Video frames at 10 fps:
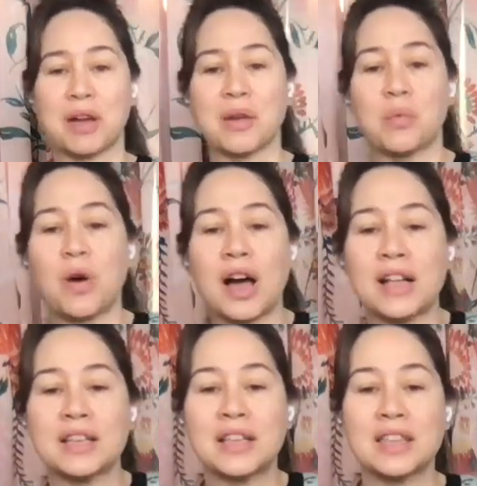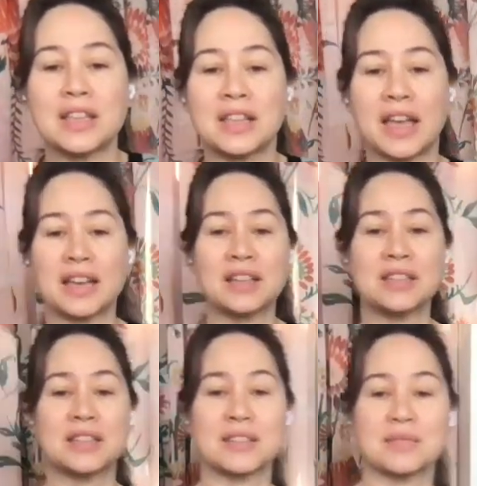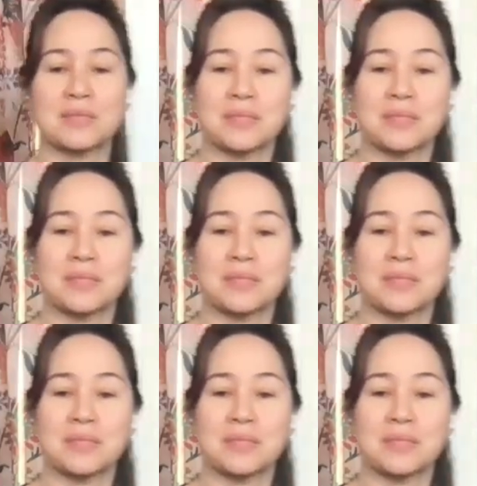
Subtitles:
by widening the legs.